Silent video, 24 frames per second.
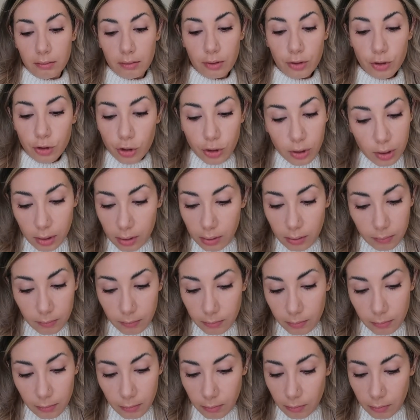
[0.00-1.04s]
it's just
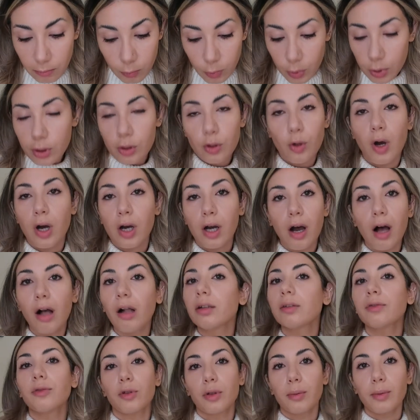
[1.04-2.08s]
was so
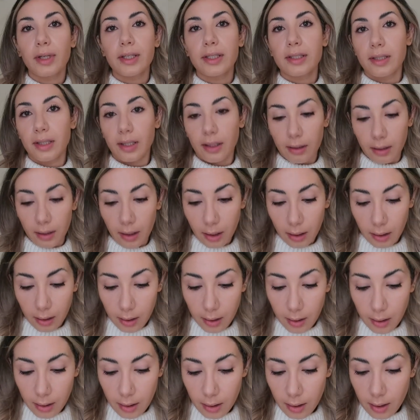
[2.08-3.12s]
uncalled for basically
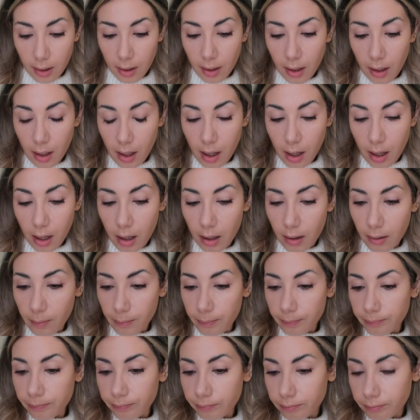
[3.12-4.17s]

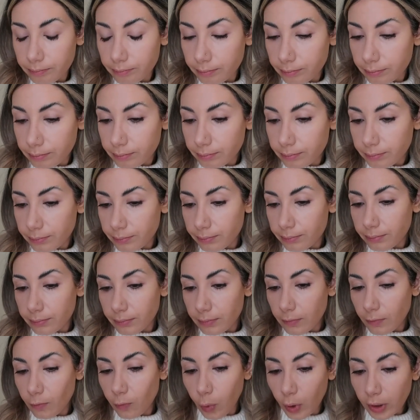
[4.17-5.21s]
um
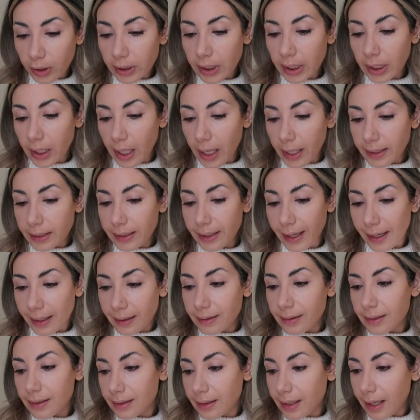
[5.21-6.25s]
one thing i
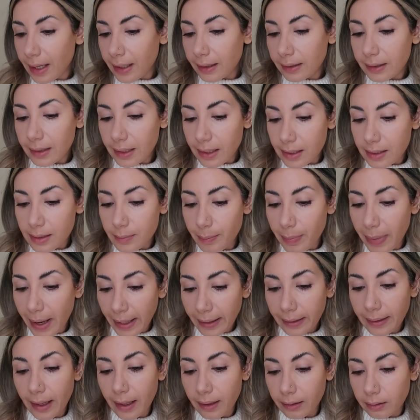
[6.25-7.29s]
can't stand is
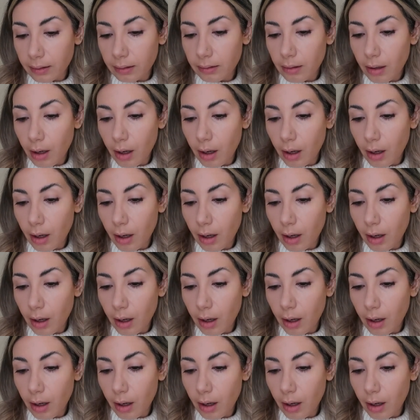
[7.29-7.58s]
backhanded